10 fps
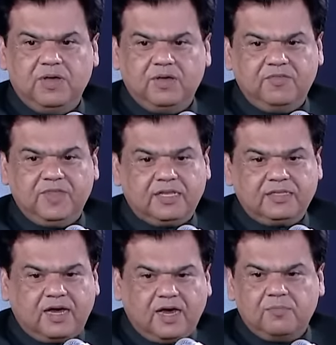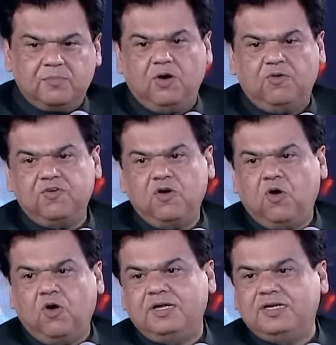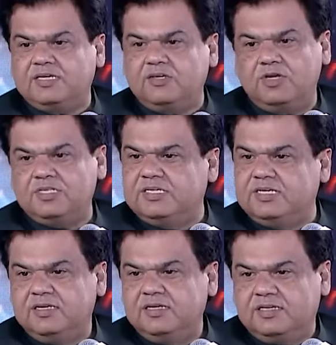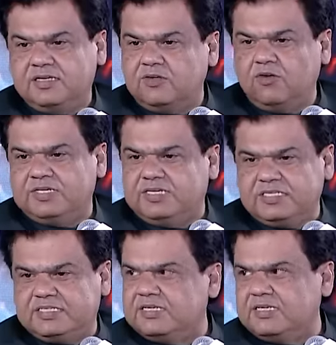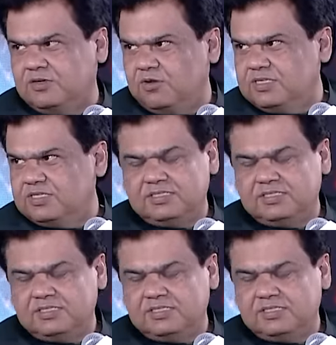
they are the hub of all technology, technology, digital technology.